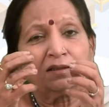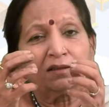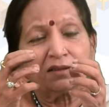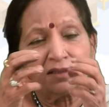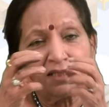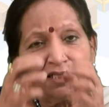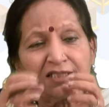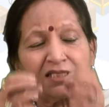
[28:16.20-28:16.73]

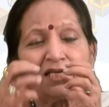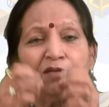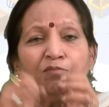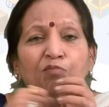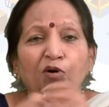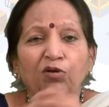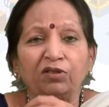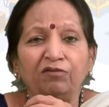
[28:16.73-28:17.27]
This
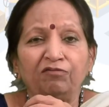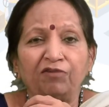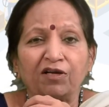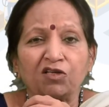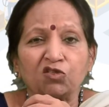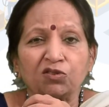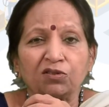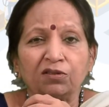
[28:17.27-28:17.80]
important
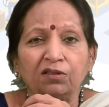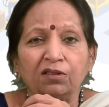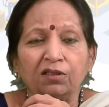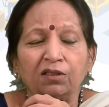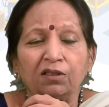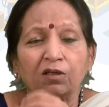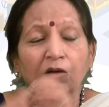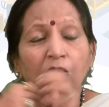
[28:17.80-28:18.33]
function
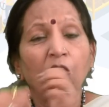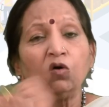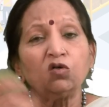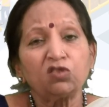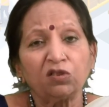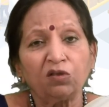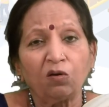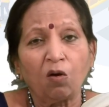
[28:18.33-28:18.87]

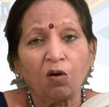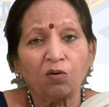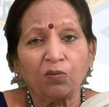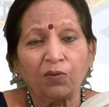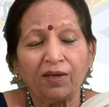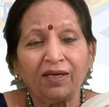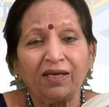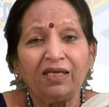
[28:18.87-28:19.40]
goes a long
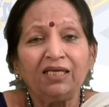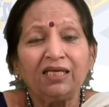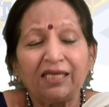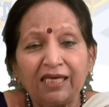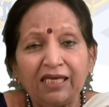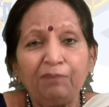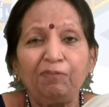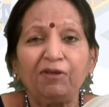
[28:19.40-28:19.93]
way in
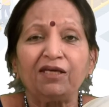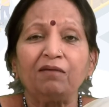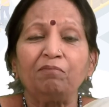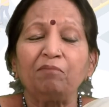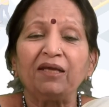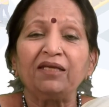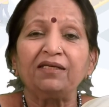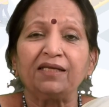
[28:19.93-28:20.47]
keeping and
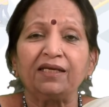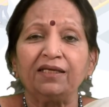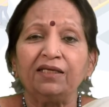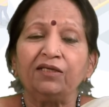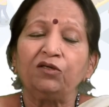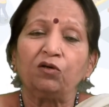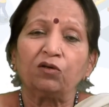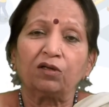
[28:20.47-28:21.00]

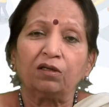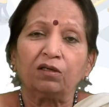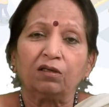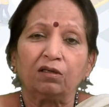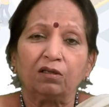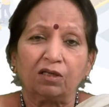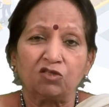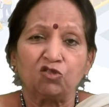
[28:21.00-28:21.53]
maintaining your
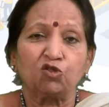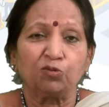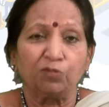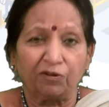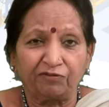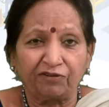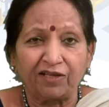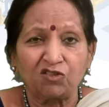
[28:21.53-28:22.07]

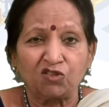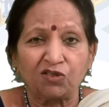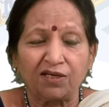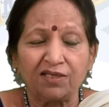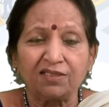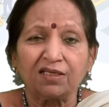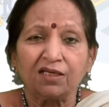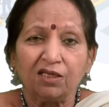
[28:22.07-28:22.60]
consumer
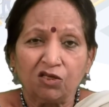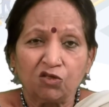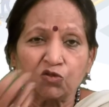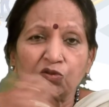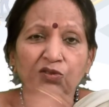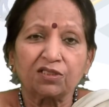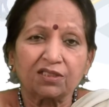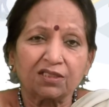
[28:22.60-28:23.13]
franchise.
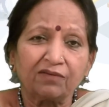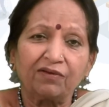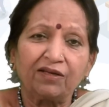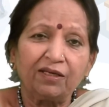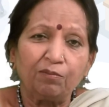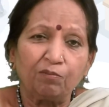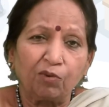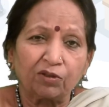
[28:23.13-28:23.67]
So this is a very
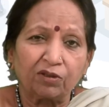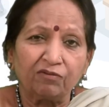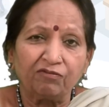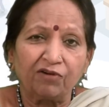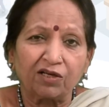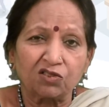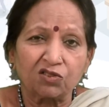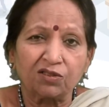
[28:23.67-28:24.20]
important
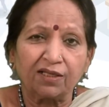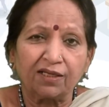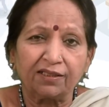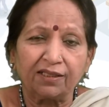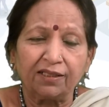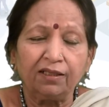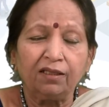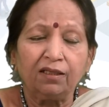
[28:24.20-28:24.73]
function that
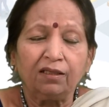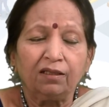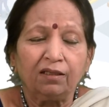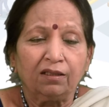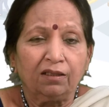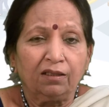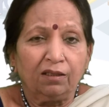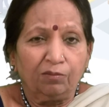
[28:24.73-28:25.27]
they
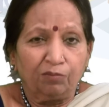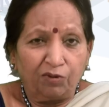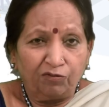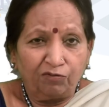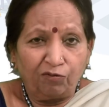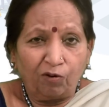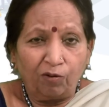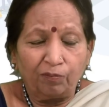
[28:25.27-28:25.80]

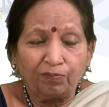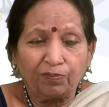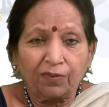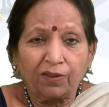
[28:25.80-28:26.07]
perform.